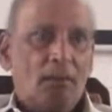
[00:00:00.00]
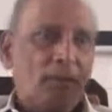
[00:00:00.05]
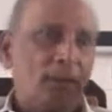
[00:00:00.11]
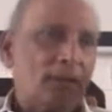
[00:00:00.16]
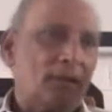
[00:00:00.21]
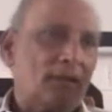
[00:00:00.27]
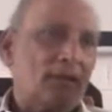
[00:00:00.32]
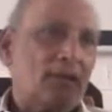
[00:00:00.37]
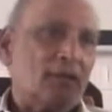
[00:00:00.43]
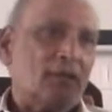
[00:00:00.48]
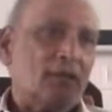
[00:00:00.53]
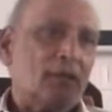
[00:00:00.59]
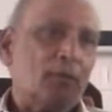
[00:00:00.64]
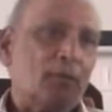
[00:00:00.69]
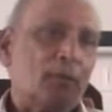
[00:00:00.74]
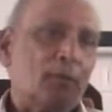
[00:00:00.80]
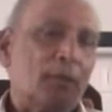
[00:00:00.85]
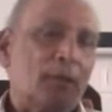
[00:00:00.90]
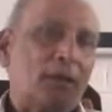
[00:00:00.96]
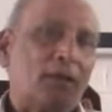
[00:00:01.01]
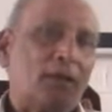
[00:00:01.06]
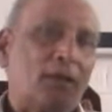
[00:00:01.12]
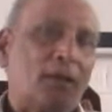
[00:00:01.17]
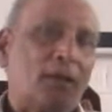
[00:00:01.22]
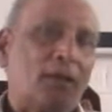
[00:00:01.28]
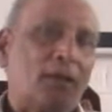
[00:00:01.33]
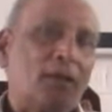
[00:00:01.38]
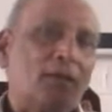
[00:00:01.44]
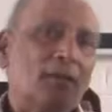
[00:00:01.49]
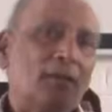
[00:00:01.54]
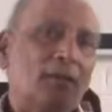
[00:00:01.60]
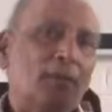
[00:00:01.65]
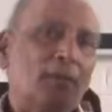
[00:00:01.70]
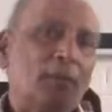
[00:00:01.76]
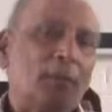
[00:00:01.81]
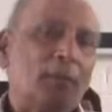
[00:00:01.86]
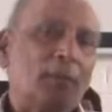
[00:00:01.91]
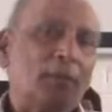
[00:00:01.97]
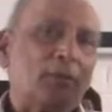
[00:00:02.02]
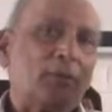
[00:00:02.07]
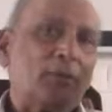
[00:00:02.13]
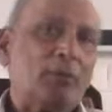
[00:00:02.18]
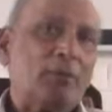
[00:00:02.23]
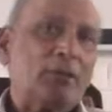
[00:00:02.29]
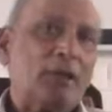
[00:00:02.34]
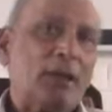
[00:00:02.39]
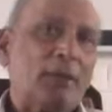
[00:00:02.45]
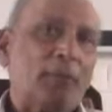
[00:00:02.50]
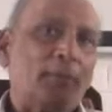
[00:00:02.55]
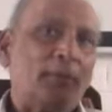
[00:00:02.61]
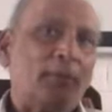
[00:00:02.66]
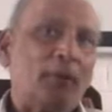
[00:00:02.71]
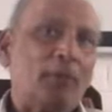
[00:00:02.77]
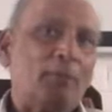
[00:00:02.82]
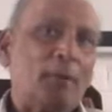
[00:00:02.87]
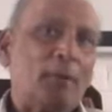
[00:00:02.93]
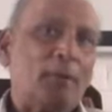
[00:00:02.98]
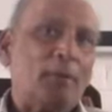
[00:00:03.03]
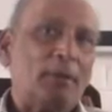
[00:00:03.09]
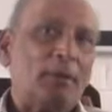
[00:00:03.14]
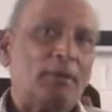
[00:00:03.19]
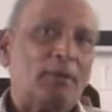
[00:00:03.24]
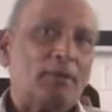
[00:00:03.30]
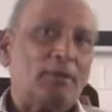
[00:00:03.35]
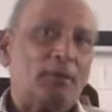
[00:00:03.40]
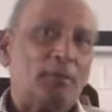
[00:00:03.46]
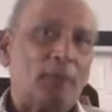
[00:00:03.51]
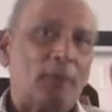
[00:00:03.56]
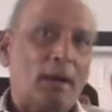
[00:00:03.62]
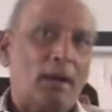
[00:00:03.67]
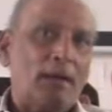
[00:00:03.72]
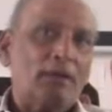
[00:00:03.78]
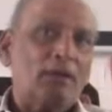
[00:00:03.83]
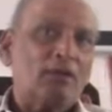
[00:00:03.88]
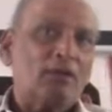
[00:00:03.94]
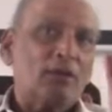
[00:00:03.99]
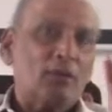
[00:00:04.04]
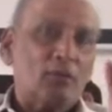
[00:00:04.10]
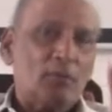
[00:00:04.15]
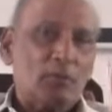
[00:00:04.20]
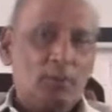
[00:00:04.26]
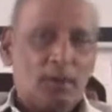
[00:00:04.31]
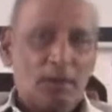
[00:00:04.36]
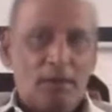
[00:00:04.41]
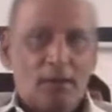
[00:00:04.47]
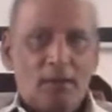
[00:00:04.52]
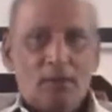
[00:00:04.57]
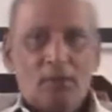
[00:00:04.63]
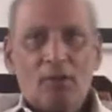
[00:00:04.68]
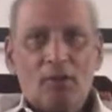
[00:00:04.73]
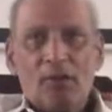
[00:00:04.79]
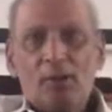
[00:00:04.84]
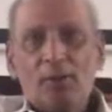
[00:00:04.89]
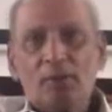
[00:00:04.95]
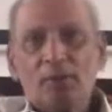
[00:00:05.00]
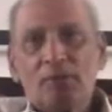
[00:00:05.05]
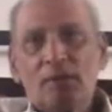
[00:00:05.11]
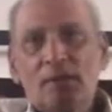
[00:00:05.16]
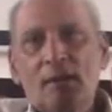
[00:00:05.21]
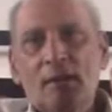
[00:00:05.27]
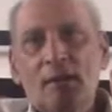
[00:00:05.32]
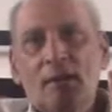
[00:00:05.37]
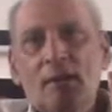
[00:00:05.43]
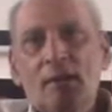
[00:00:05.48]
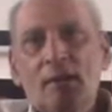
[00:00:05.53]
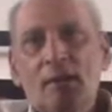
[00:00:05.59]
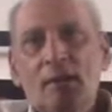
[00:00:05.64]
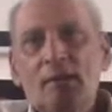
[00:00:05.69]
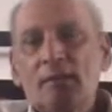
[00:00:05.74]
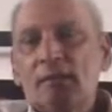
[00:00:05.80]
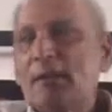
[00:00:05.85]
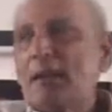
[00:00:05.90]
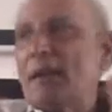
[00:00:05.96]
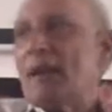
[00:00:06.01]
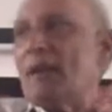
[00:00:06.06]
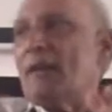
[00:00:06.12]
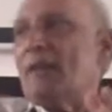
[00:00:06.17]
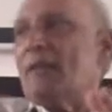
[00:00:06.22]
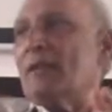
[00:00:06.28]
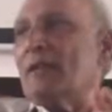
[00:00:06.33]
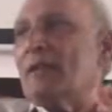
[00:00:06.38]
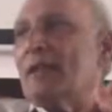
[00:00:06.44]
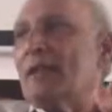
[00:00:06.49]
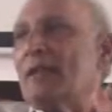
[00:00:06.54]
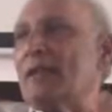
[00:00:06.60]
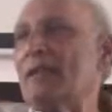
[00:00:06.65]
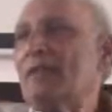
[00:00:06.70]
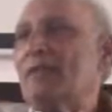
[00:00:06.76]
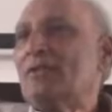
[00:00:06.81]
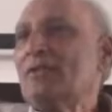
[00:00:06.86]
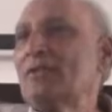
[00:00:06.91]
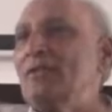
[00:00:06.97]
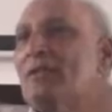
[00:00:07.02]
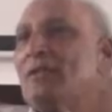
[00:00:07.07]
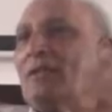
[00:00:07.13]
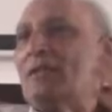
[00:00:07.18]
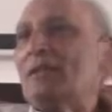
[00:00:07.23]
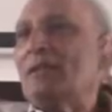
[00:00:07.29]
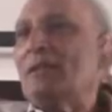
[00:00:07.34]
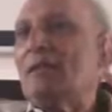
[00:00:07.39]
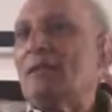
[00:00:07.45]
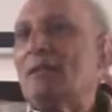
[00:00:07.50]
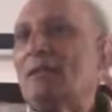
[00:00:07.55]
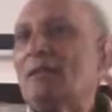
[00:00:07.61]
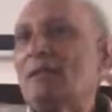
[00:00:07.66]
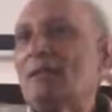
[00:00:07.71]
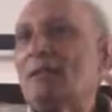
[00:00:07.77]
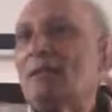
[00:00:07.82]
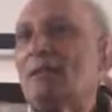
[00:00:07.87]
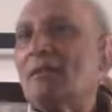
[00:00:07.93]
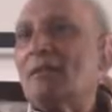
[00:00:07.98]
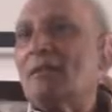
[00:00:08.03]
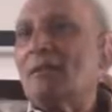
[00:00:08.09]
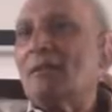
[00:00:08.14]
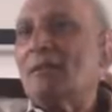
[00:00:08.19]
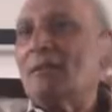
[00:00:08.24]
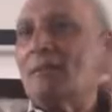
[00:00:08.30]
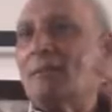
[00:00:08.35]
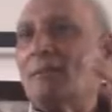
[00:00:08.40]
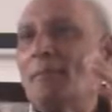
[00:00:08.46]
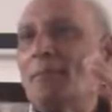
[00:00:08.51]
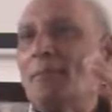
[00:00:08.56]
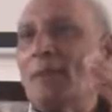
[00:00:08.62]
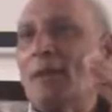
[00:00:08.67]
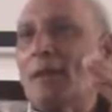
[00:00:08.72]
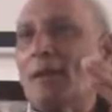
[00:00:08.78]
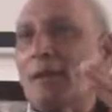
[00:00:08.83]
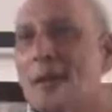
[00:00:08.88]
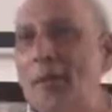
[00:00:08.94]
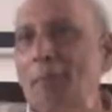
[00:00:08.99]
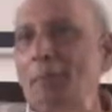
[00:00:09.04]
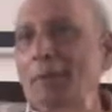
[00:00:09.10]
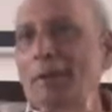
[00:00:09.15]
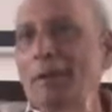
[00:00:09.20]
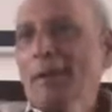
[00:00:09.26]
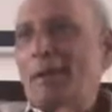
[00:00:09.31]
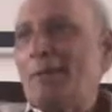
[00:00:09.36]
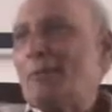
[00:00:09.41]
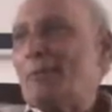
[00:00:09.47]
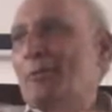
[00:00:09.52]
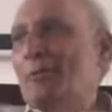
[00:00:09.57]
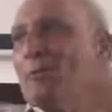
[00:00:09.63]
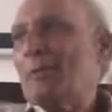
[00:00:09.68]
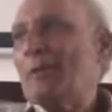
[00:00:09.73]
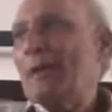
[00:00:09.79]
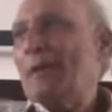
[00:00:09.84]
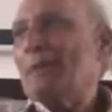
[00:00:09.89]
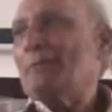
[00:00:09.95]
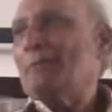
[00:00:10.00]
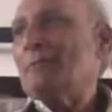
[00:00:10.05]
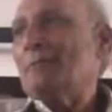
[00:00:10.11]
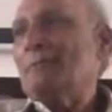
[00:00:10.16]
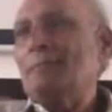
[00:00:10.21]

Because the Chattopadhyaya, all the papers which have been published by Chattopadhyaya volumes, they have released the copyright to me.